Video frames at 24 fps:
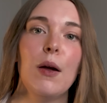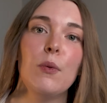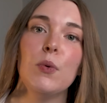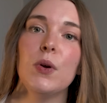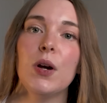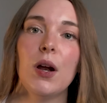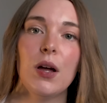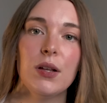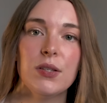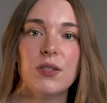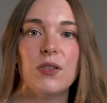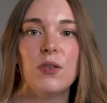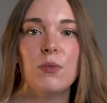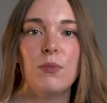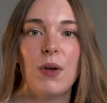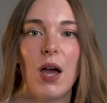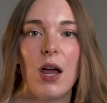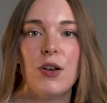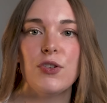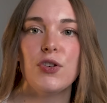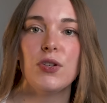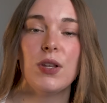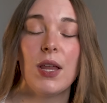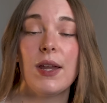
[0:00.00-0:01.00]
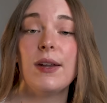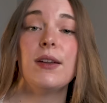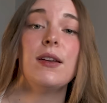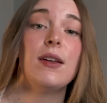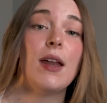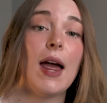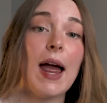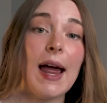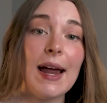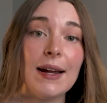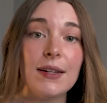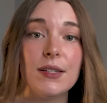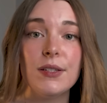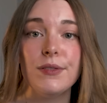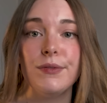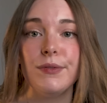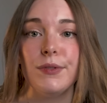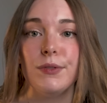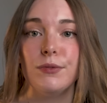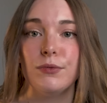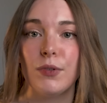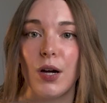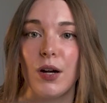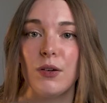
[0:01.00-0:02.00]
would also imagine that an
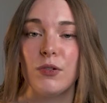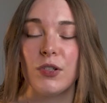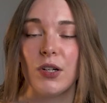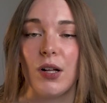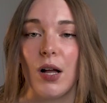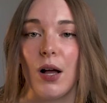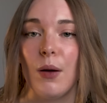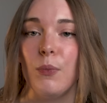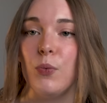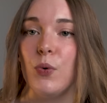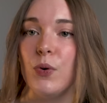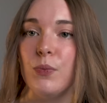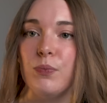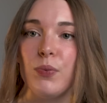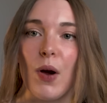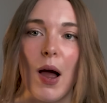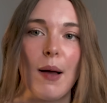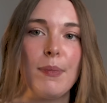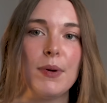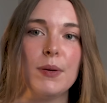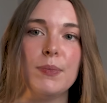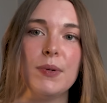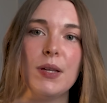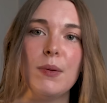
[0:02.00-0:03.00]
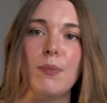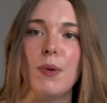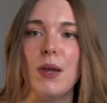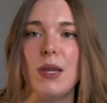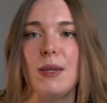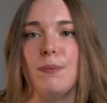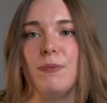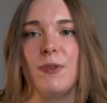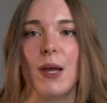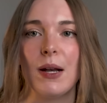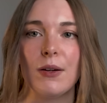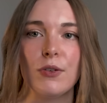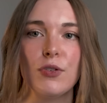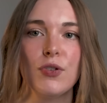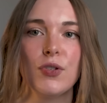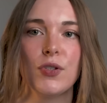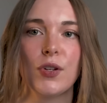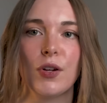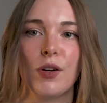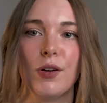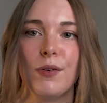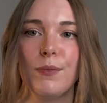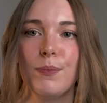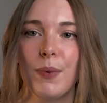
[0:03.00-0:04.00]
actively run club would probably be better
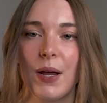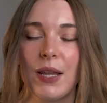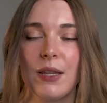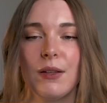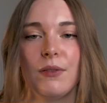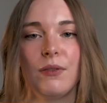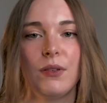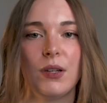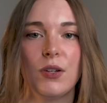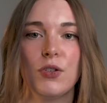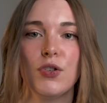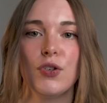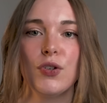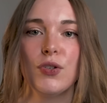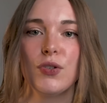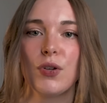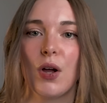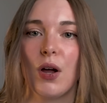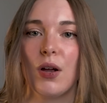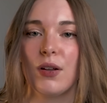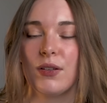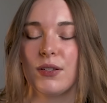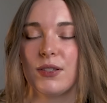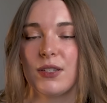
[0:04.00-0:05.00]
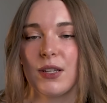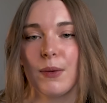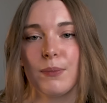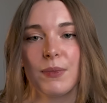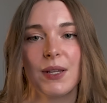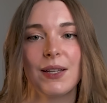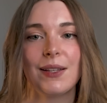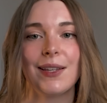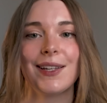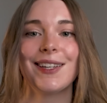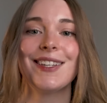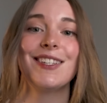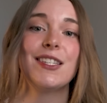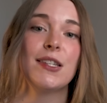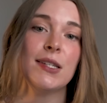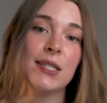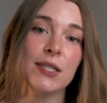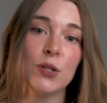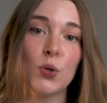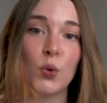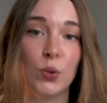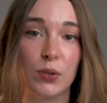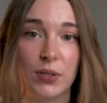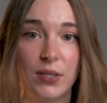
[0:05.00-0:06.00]
served by the features on something like a
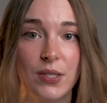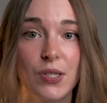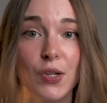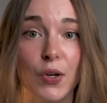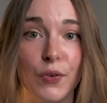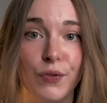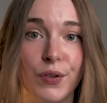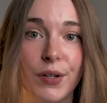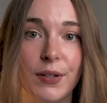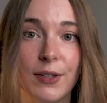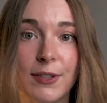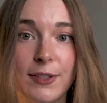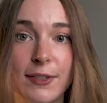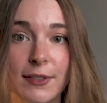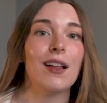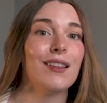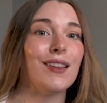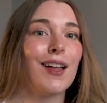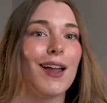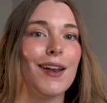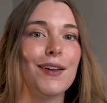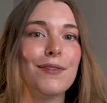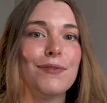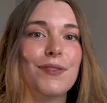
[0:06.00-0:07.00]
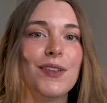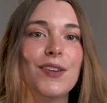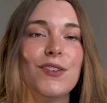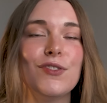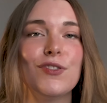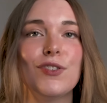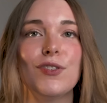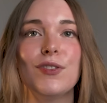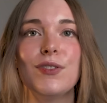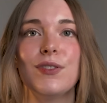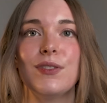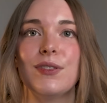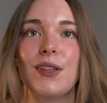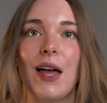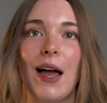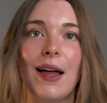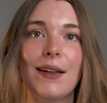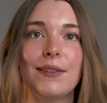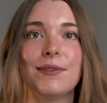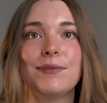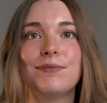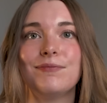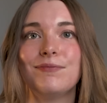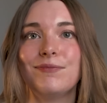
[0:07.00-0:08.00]
Discord server. A lot of features
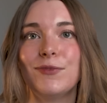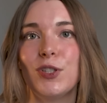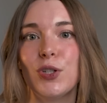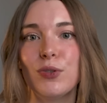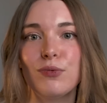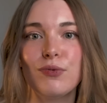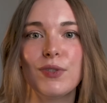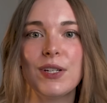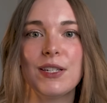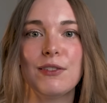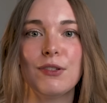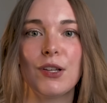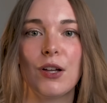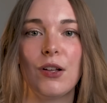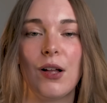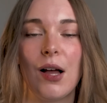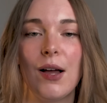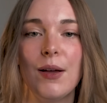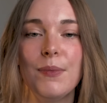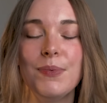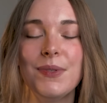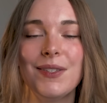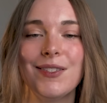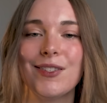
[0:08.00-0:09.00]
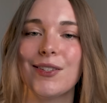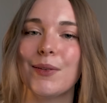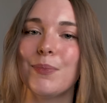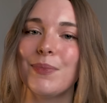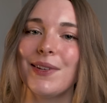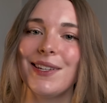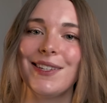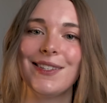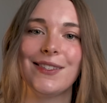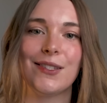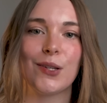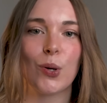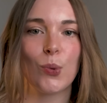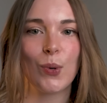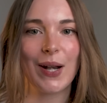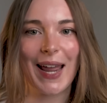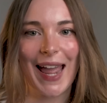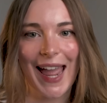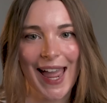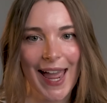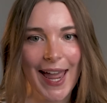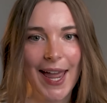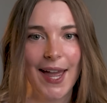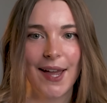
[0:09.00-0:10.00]
that Goodreads clubs simply don't
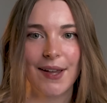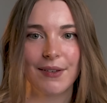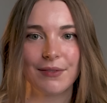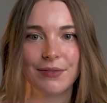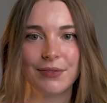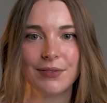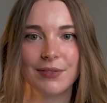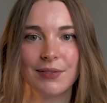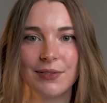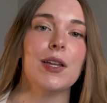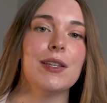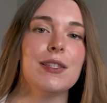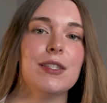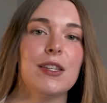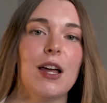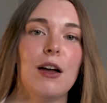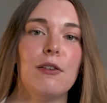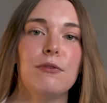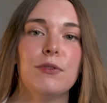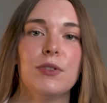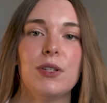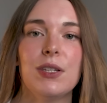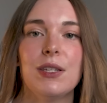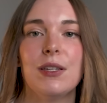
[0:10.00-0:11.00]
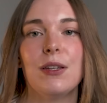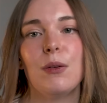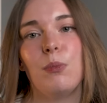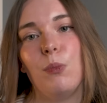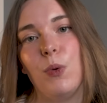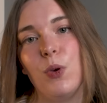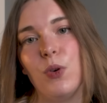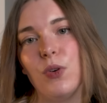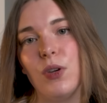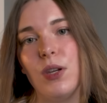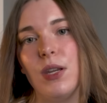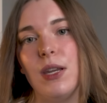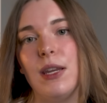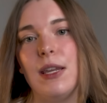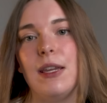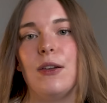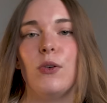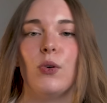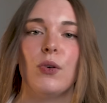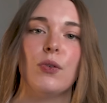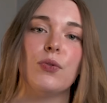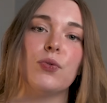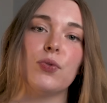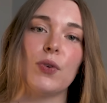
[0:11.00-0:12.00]
have. It's not really community
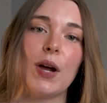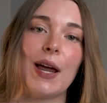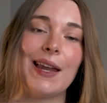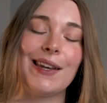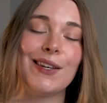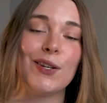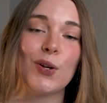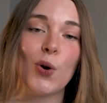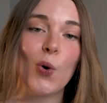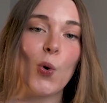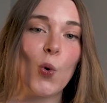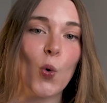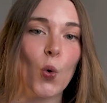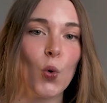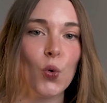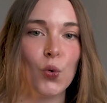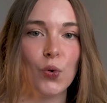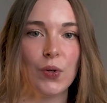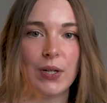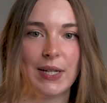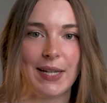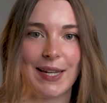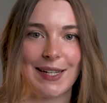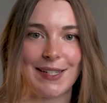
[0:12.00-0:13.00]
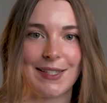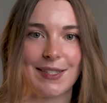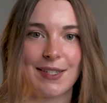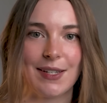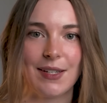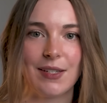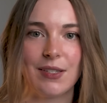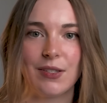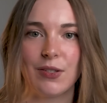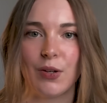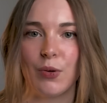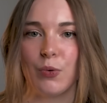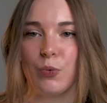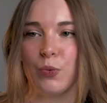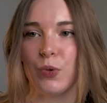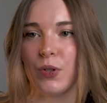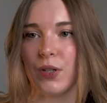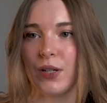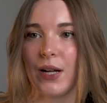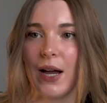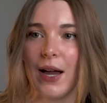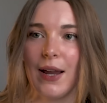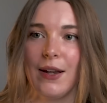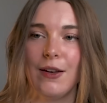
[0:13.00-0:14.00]
or friend oriented, so we're
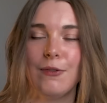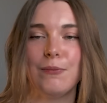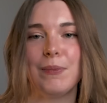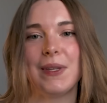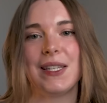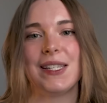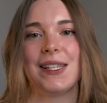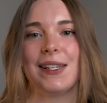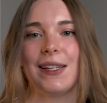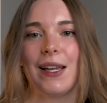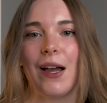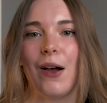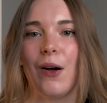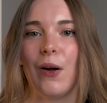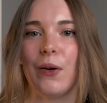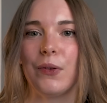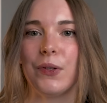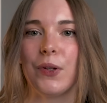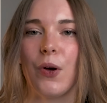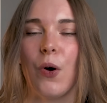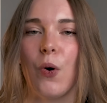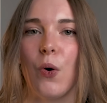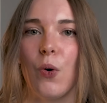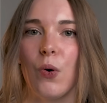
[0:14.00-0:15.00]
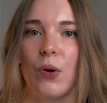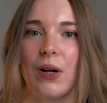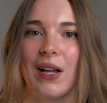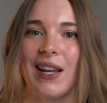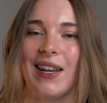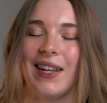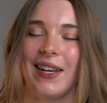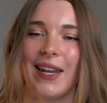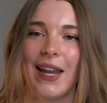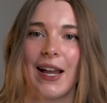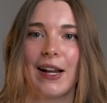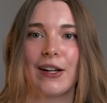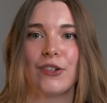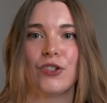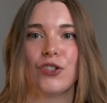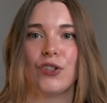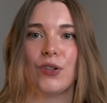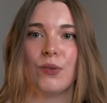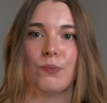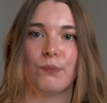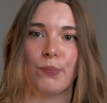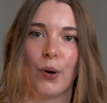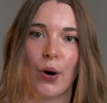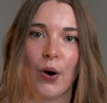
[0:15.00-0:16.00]
kind of missing out on the whole
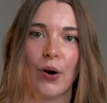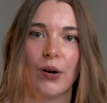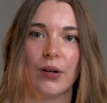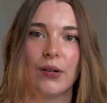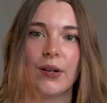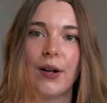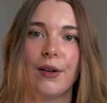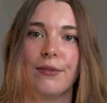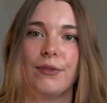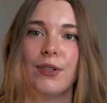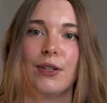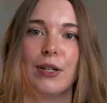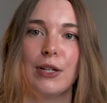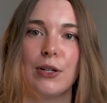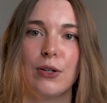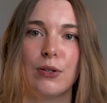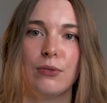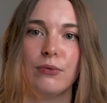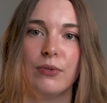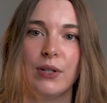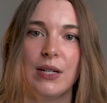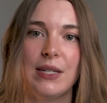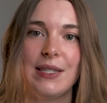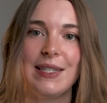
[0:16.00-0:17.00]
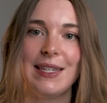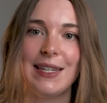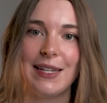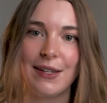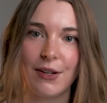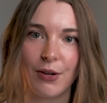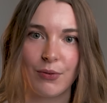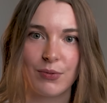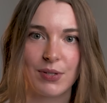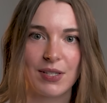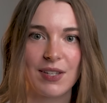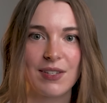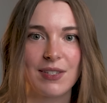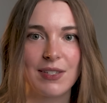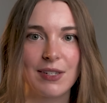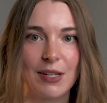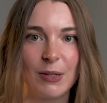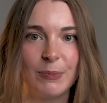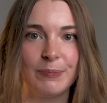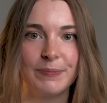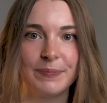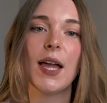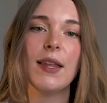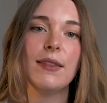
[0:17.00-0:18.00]
connection part of the Goodreads
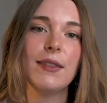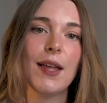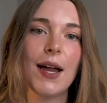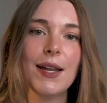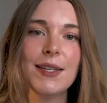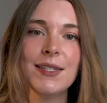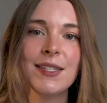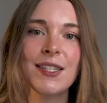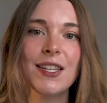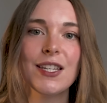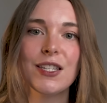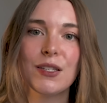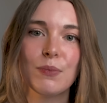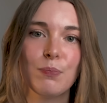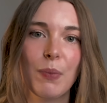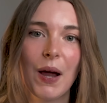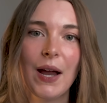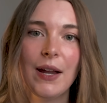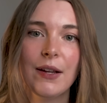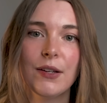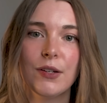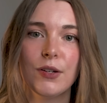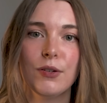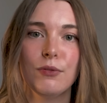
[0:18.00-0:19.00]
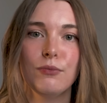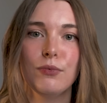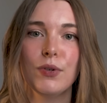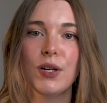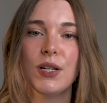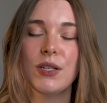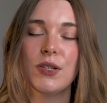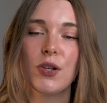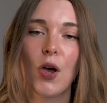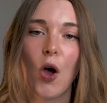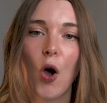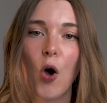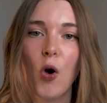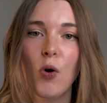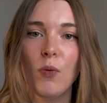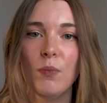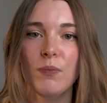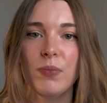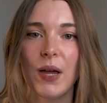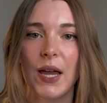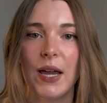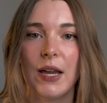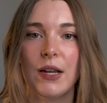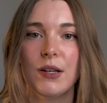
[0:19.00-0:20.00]
ecosystem. And that's despite Goodreads
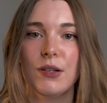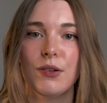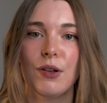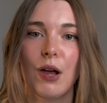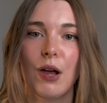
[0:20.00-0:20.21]
homepage